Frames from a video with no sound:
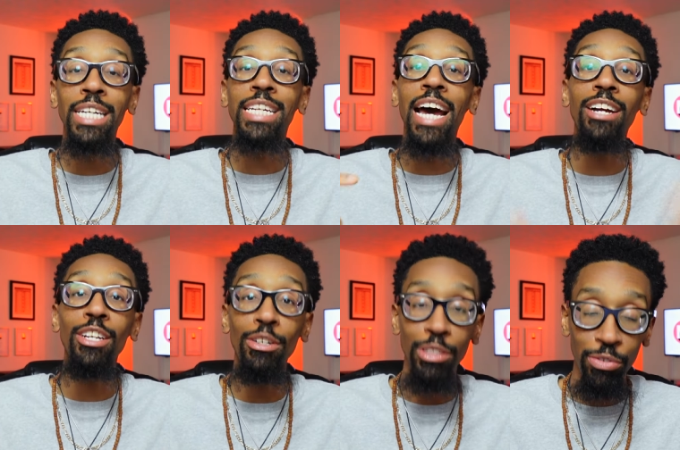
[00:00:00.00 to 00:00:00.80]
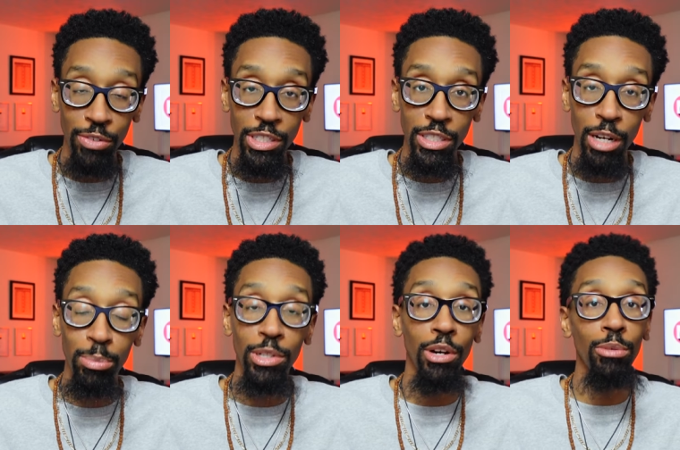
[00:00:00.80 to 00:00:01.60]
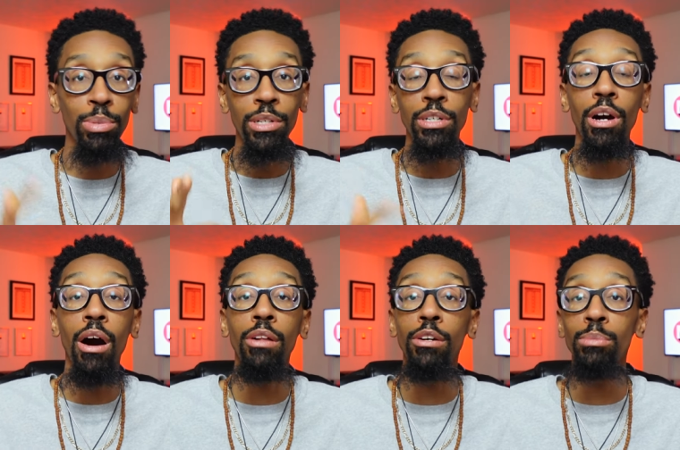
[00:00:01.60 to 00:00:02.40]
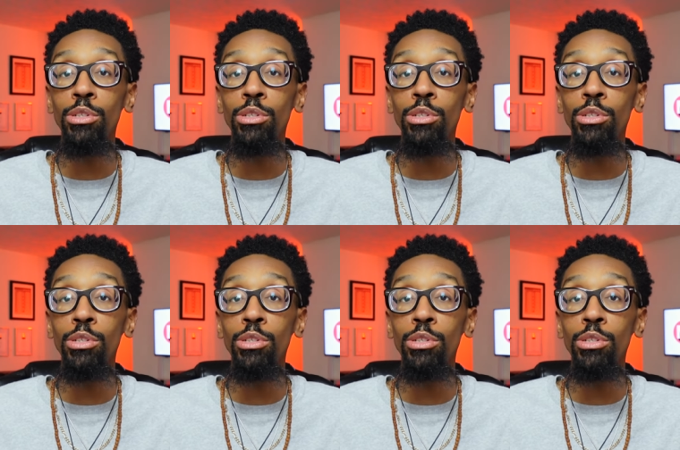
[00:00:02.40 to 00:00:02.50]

download the free stuff below, book a call on